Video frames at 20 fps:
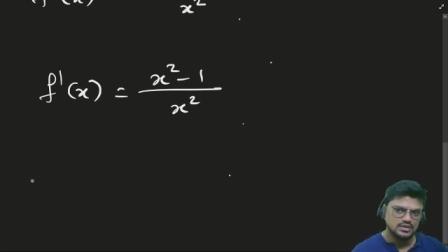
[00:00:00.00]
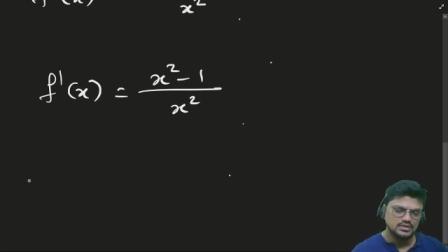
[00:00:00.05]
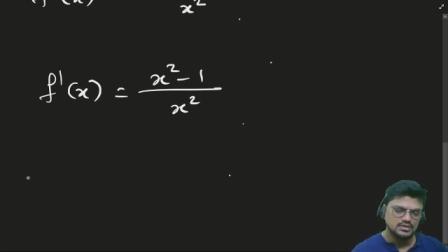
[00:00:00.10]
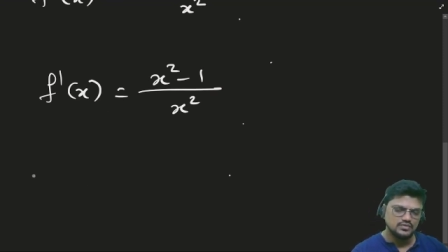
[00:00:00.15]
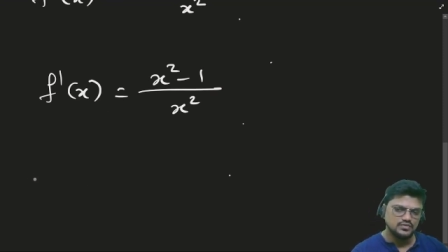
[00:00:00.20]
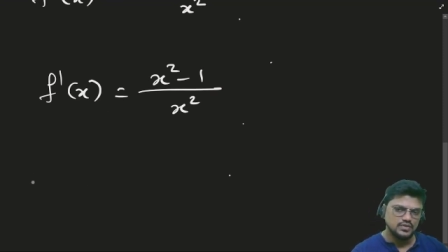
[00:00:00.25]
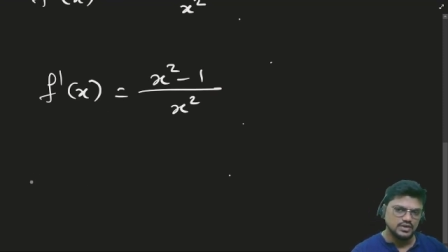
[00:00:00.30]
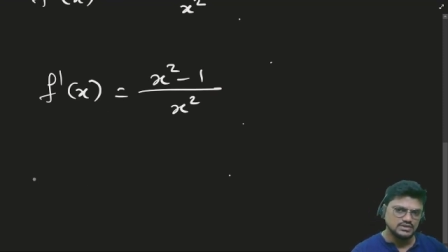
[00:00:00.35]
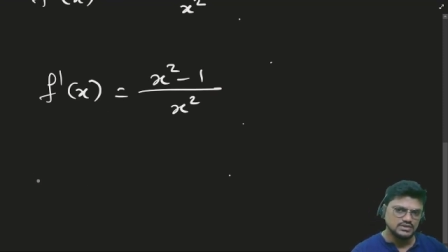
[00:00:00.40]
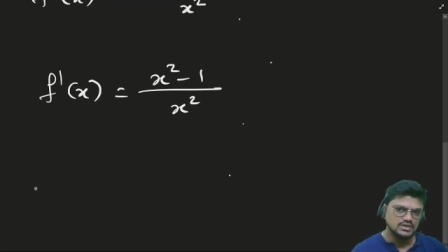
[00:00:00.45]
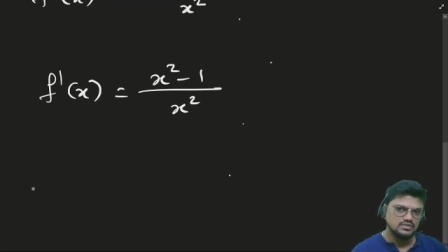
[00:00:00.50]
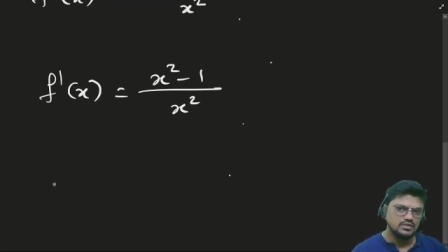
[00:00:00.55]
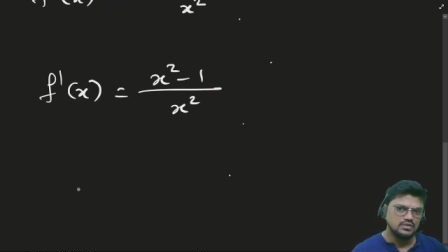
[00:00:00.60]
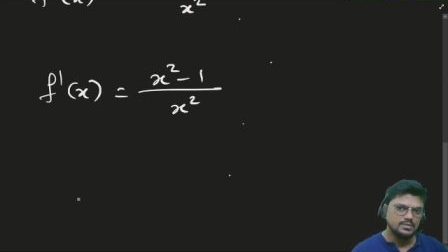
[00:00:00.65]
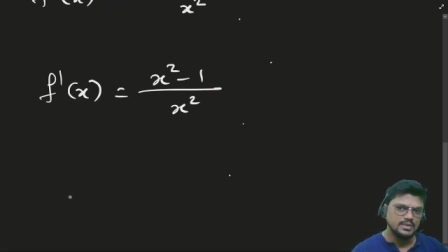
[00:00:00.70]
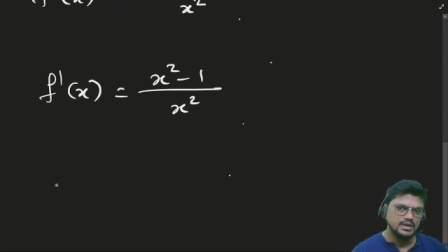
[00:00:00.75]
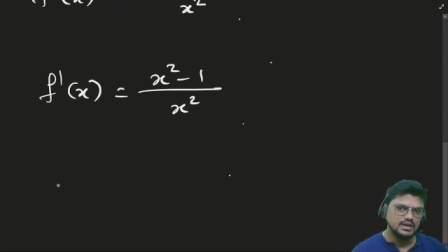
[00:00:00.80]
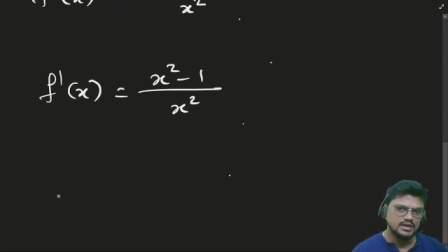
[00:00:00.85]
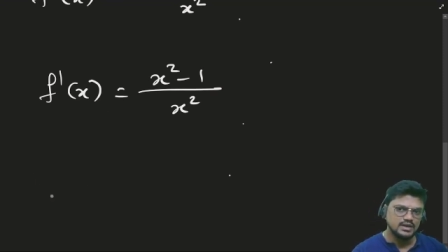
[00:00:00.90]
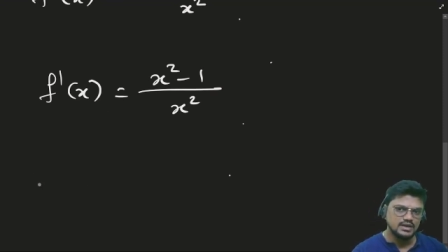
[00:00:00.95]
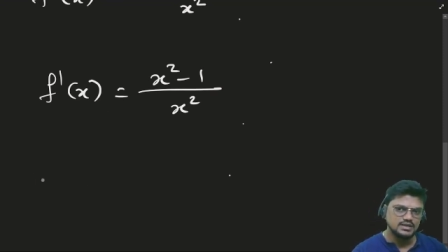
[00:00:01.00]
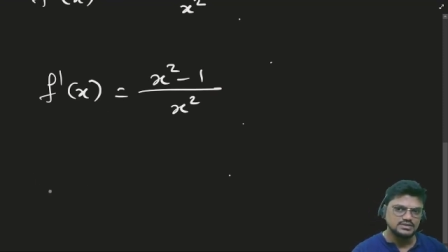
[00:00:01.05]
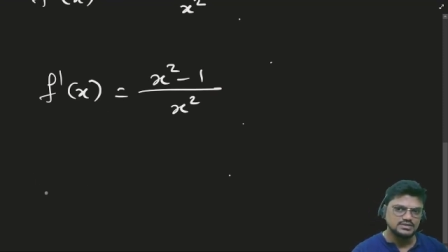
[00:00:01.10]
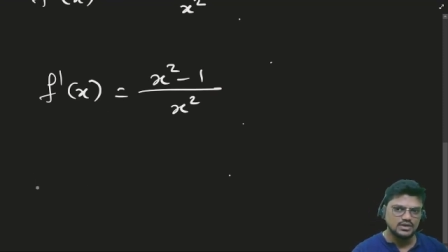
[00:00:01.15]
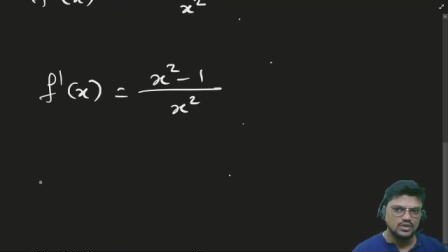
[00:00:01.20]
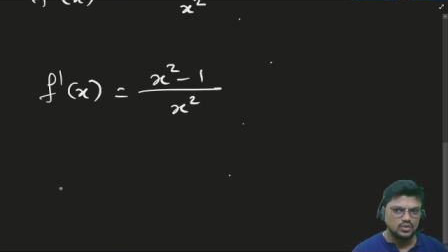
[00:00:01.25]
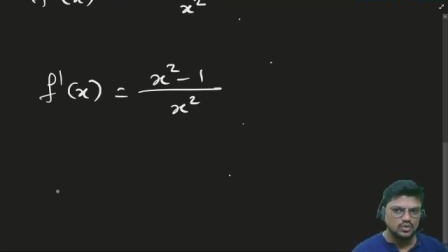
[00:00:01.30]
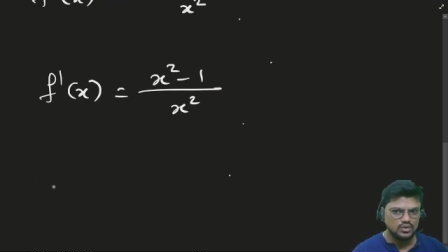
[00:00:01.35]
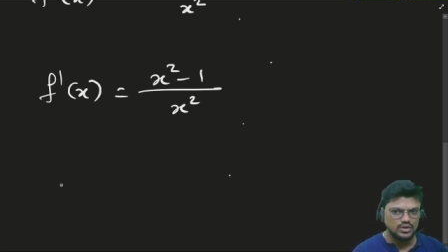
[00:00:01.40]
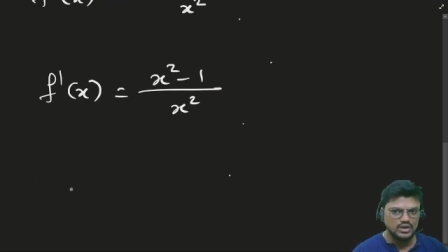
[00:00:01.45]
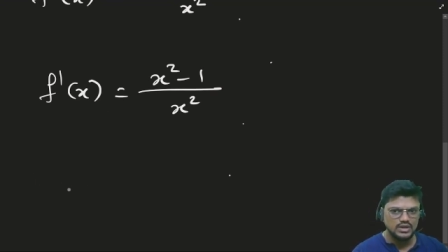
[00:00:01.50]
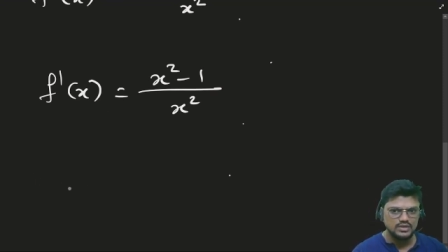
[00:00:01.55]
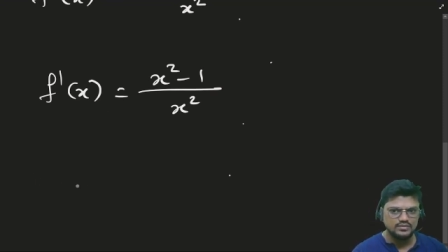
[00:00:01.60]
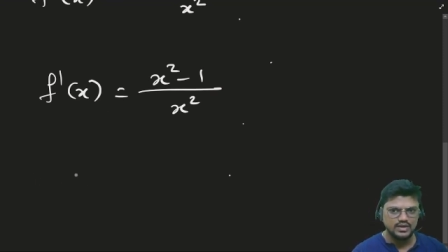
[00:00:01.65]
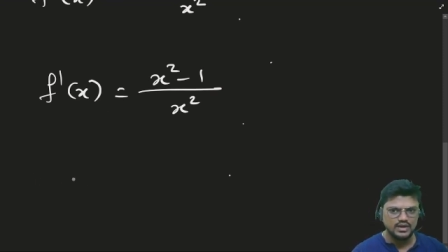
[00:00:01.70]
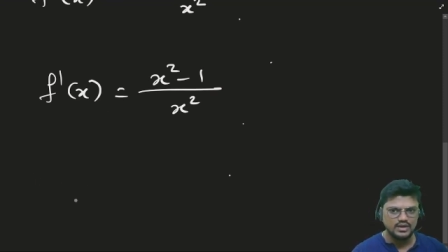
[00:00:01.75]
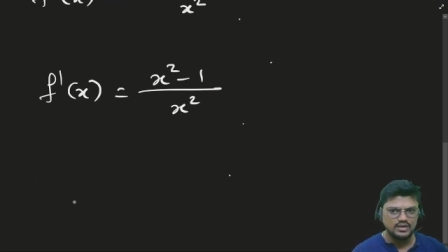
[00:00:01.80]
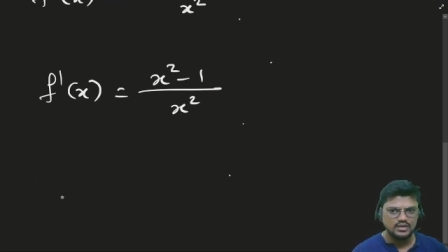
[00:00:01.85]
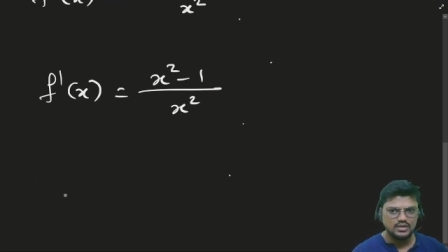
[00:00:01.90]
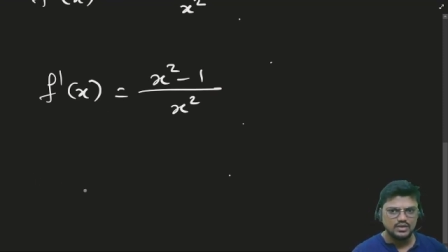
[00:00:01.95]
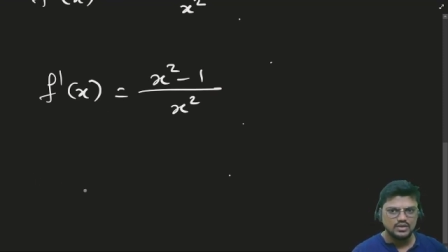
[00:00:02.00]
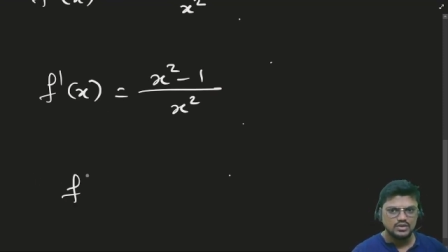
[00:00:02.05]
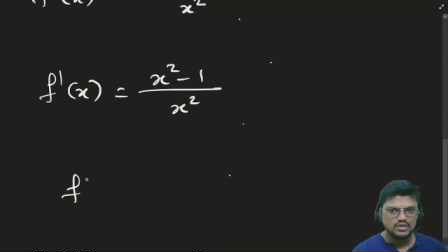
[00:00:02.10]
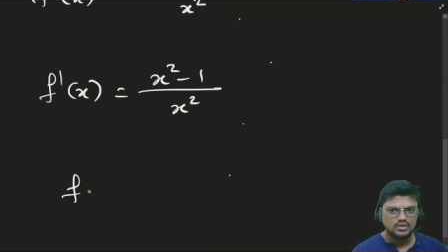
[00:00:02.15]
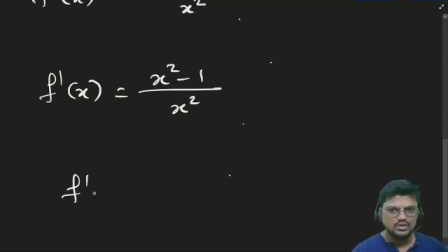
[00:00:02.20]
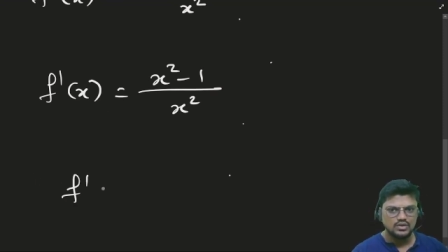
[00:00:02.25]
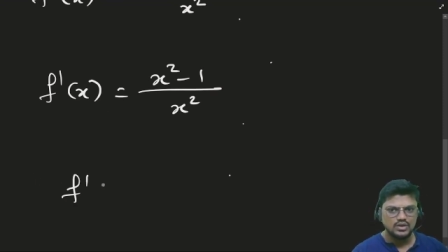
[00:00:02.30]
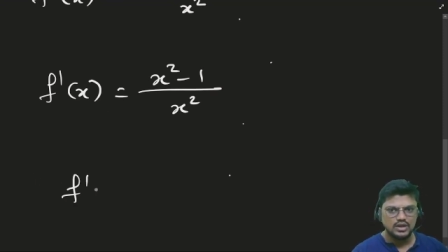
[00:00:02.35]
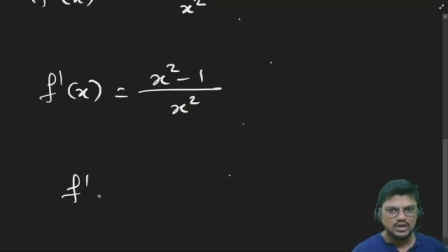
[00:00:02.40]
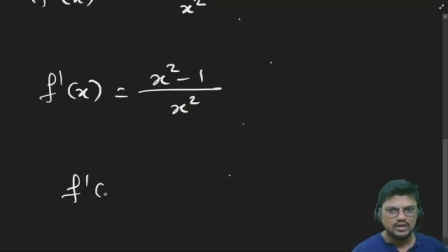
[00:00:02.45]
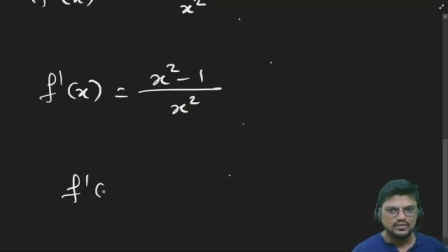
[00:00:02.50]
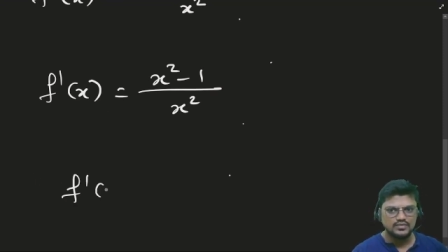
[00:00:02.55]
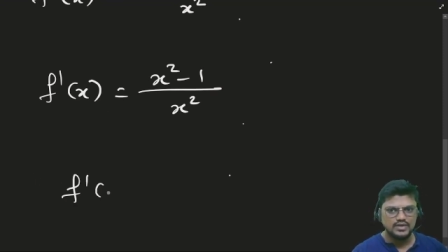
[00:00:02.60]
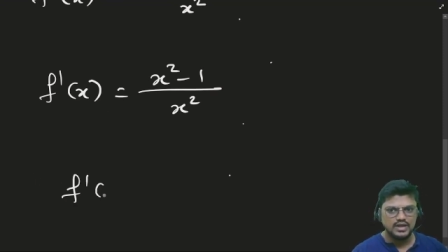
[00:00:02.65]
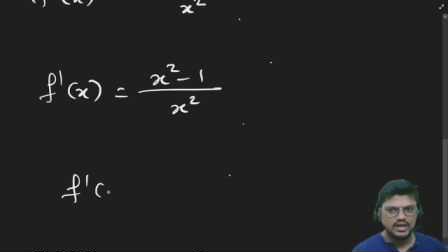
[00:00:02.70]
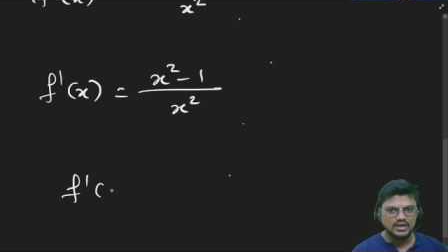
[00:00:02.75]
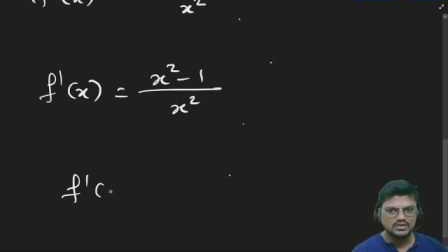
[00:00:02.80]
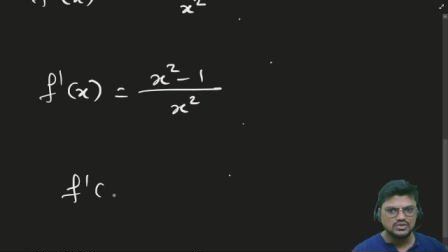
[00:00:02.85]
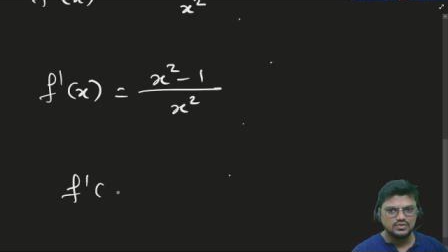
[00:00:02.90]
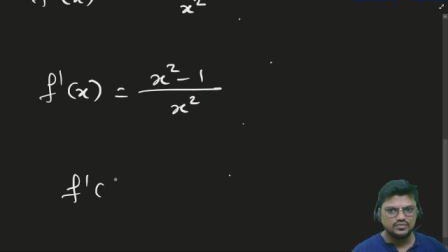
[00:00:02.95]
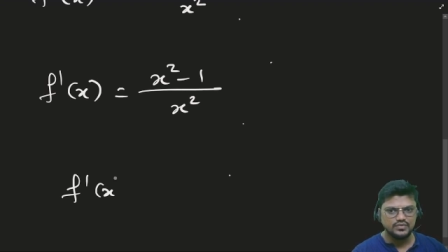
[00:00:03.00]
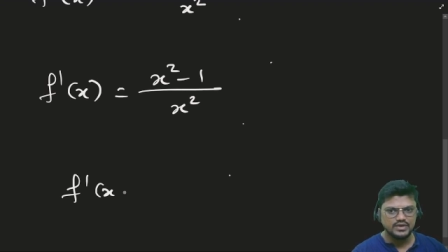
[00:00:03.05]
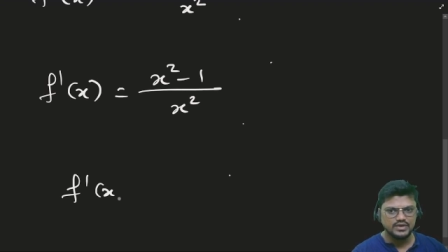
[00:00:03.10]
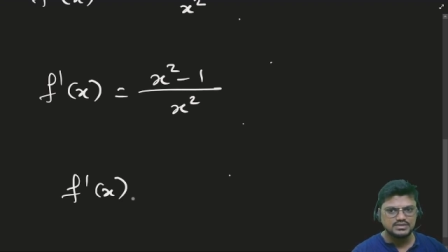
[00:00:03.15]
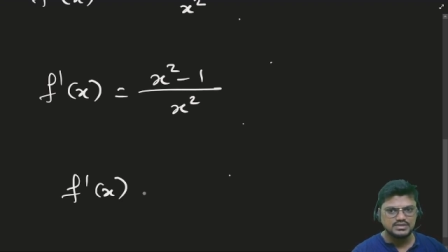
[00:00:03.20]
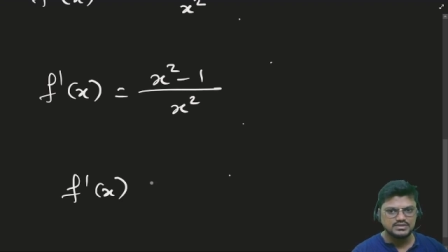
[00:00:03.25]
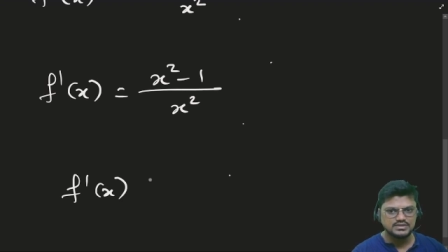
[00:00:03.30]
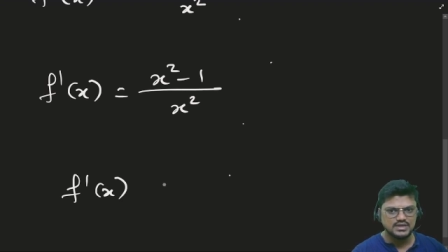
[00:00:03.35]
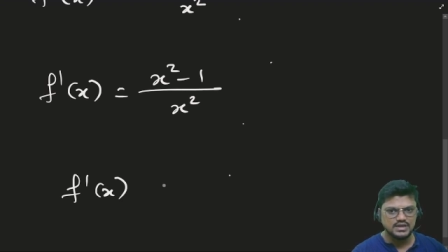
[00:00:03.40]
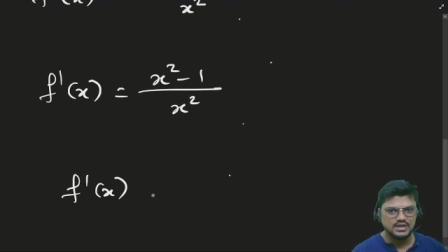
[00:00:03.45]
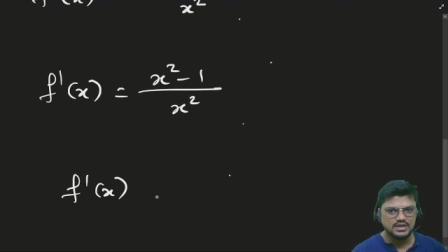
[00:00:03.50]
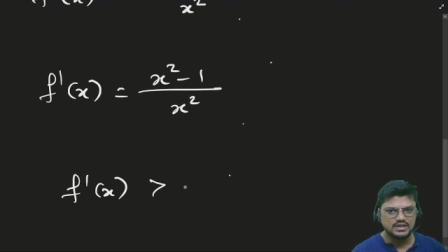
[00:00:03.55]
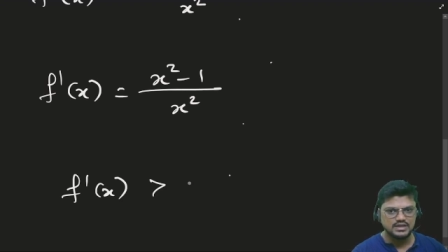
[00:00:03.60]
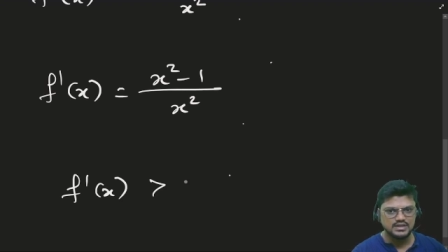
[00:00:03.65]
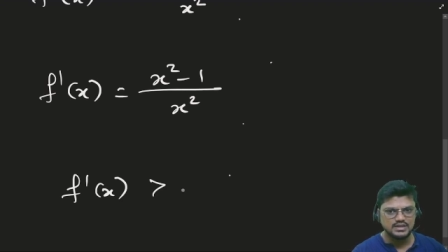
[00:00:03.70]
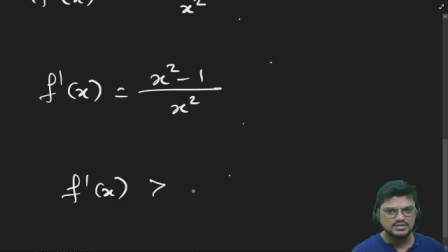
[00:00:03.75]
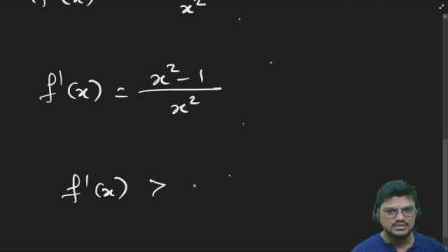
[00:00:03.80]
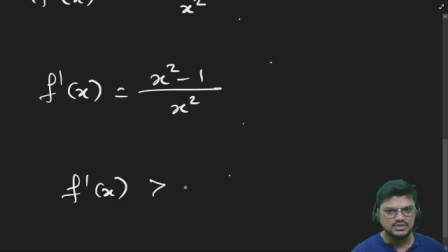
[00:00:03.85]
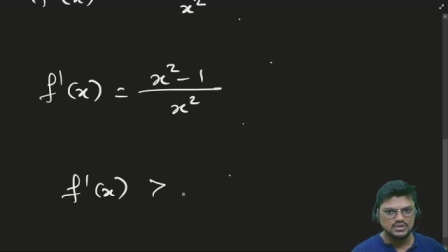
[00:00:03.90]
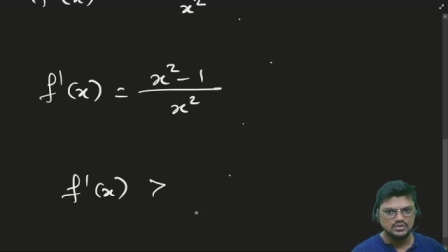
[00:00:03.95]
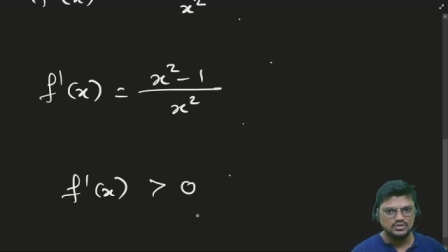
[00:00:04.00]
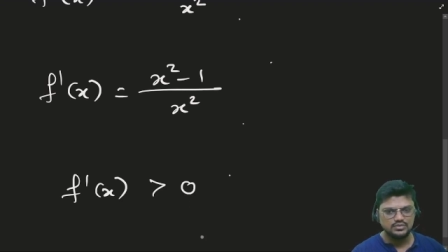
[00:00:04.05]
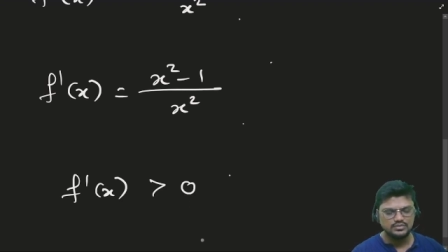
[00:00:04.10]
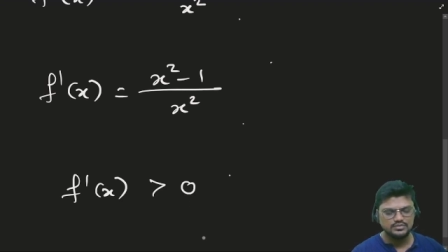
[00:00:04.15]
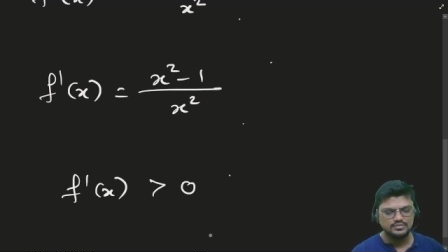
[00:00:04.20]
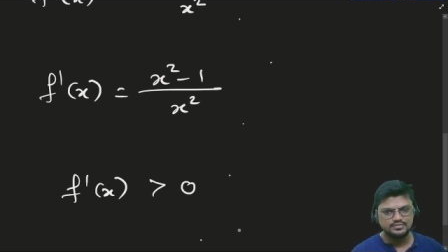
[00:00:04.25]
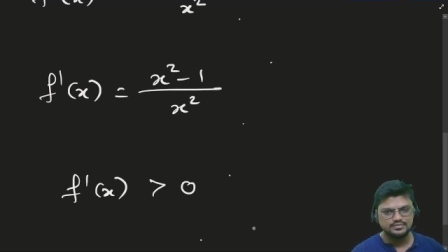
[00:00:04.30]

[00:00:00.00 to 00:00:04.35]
The function will be increasing only when your f dash of x is greater than 0.